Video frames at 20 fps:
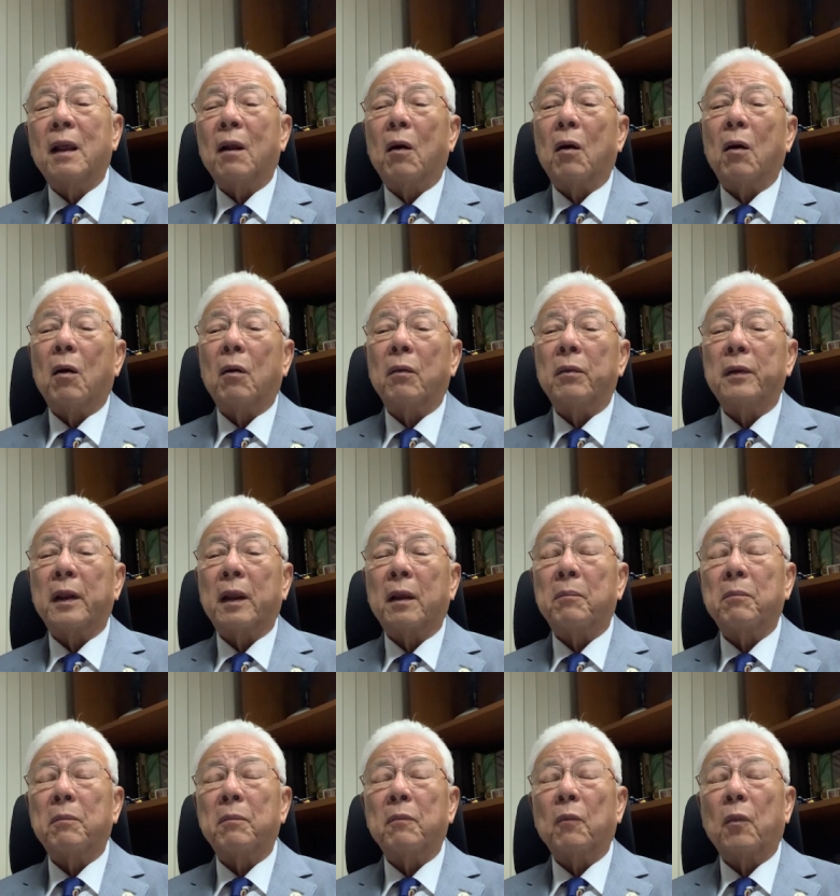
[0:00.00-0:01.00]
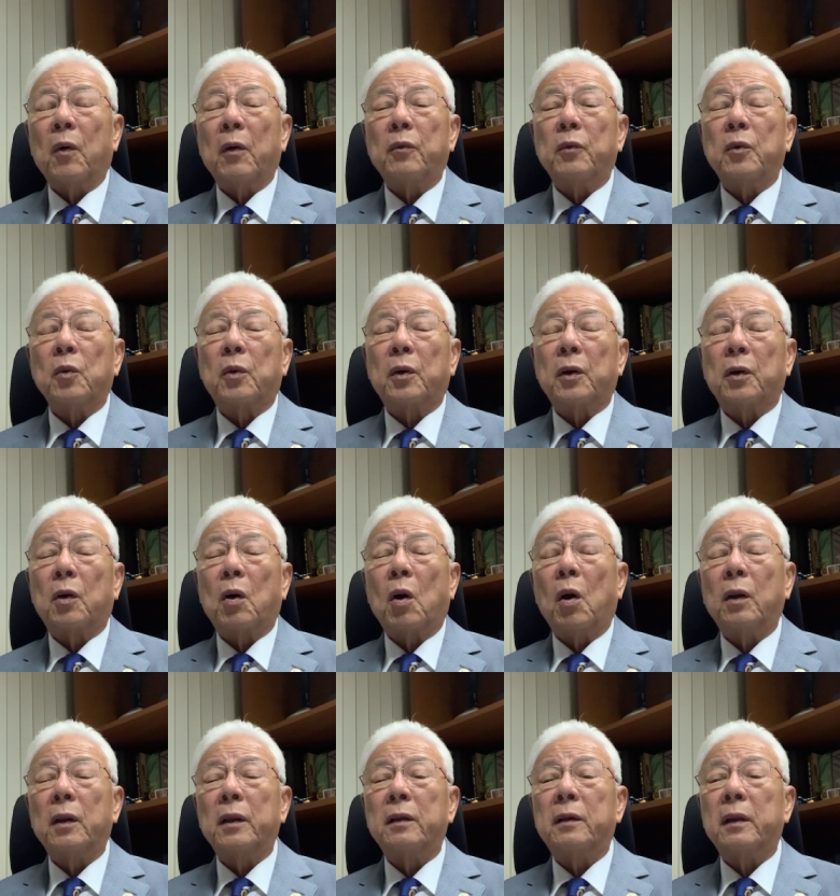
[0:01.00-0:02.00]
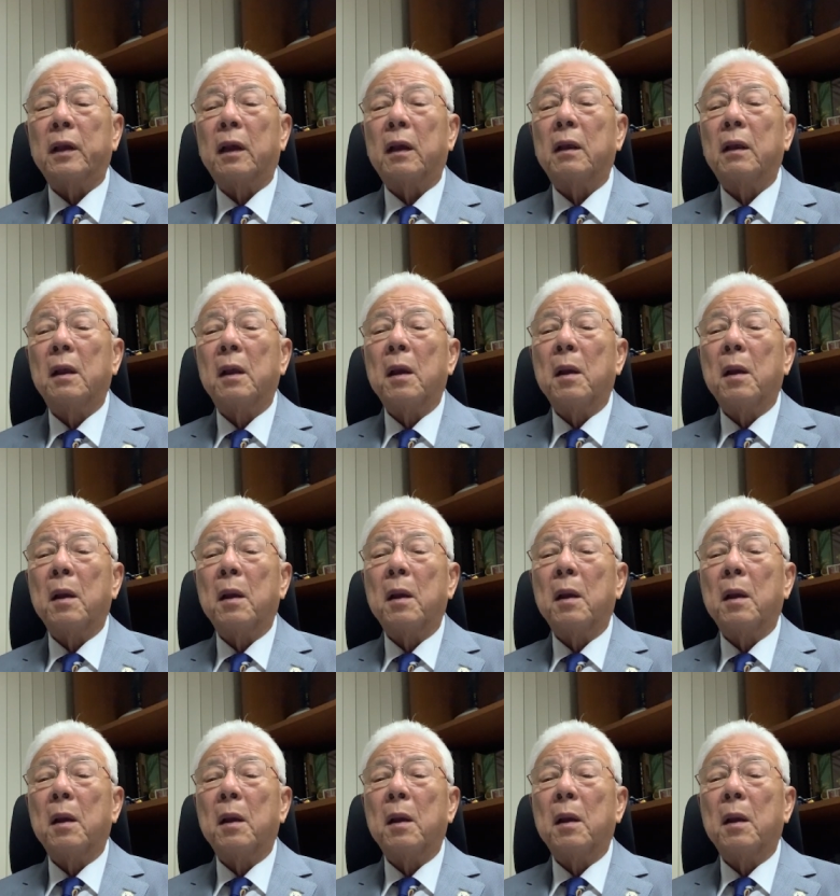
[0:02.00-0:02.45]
or the what you could call it, uh,